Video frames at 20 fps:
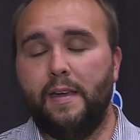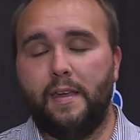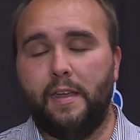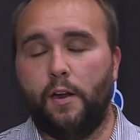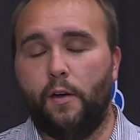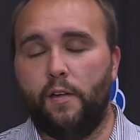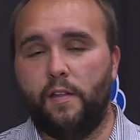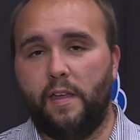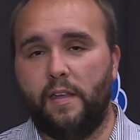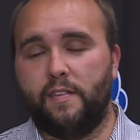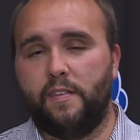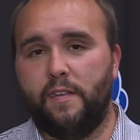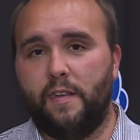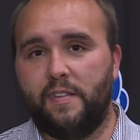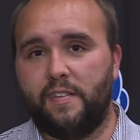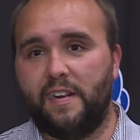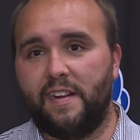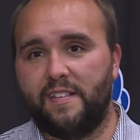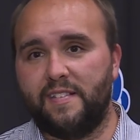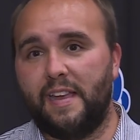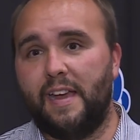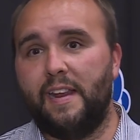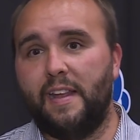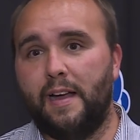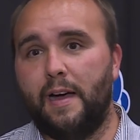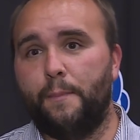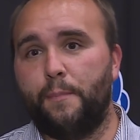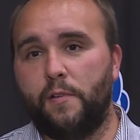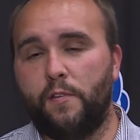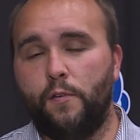You know, it's, it's an
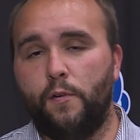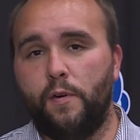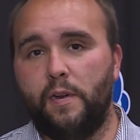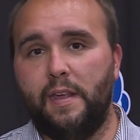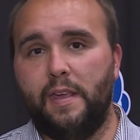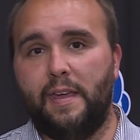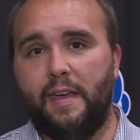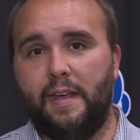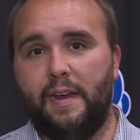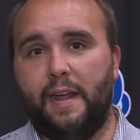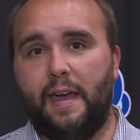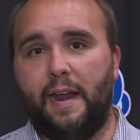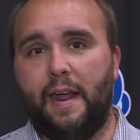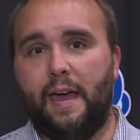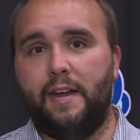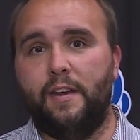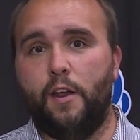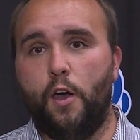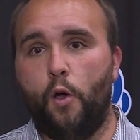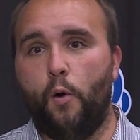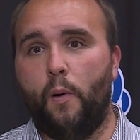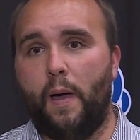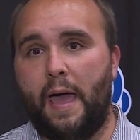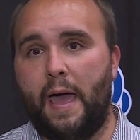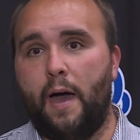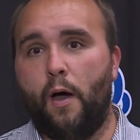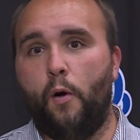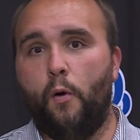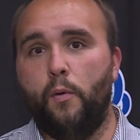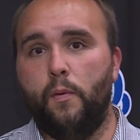exciting opportunity, and, and I know
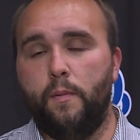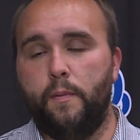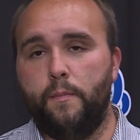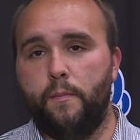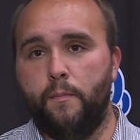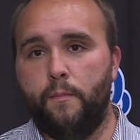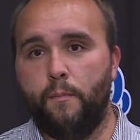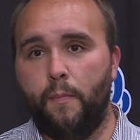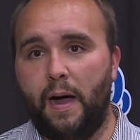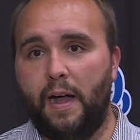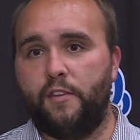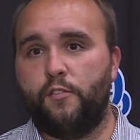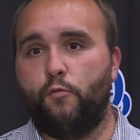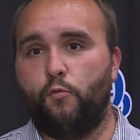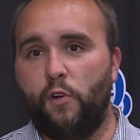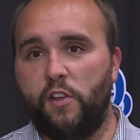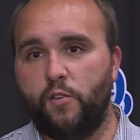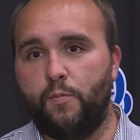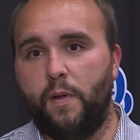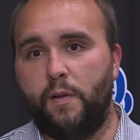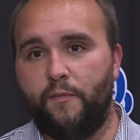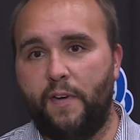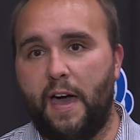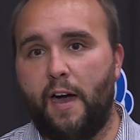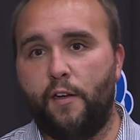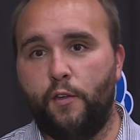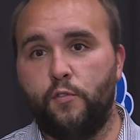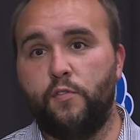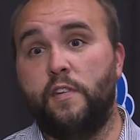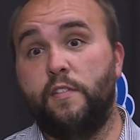how much Richmond
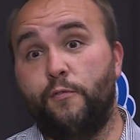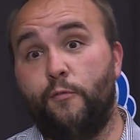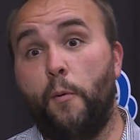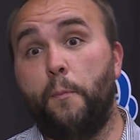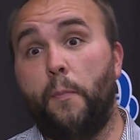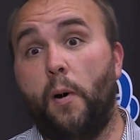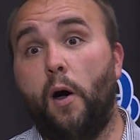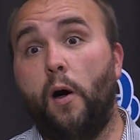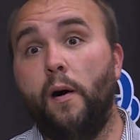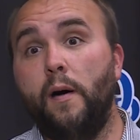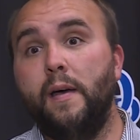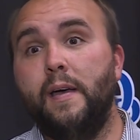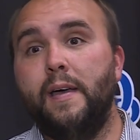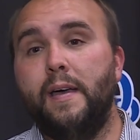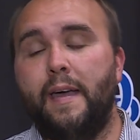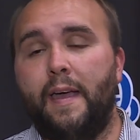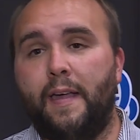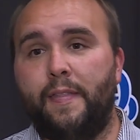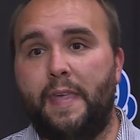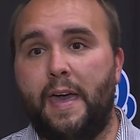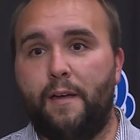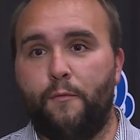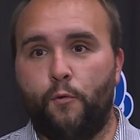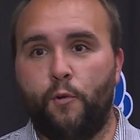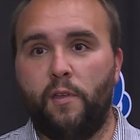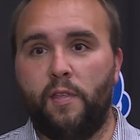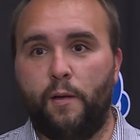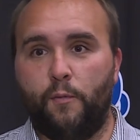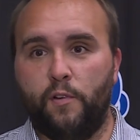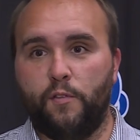values its football. And that
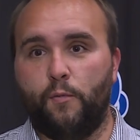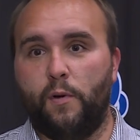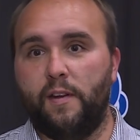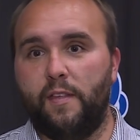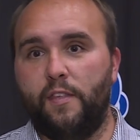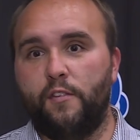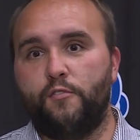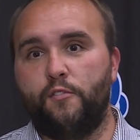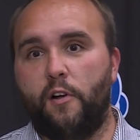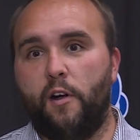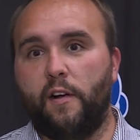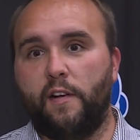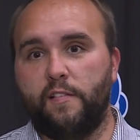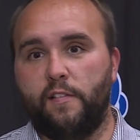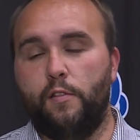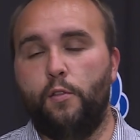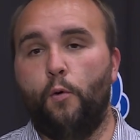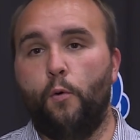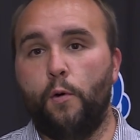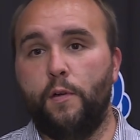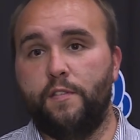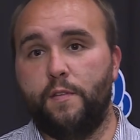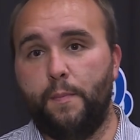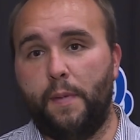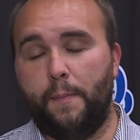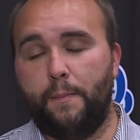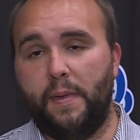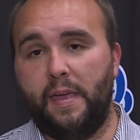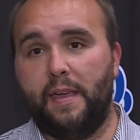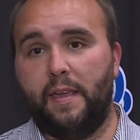really was one of the strongest allures to
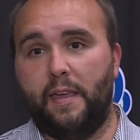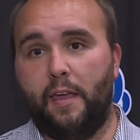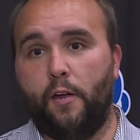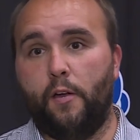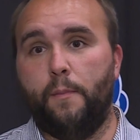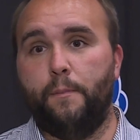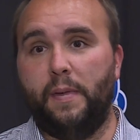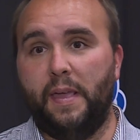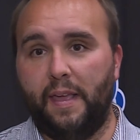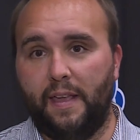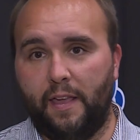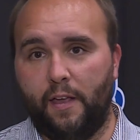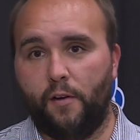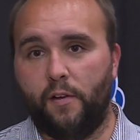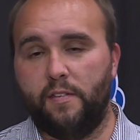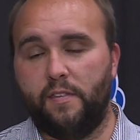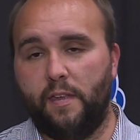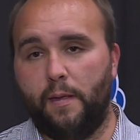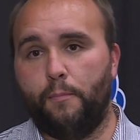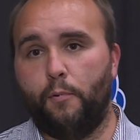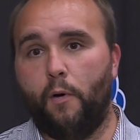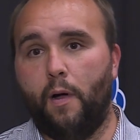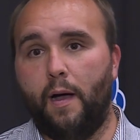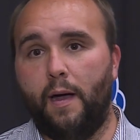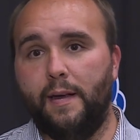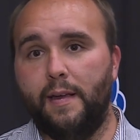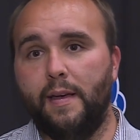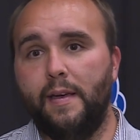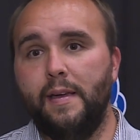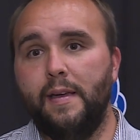me being here and being here at Deep
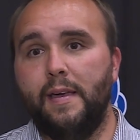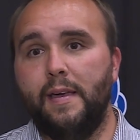Run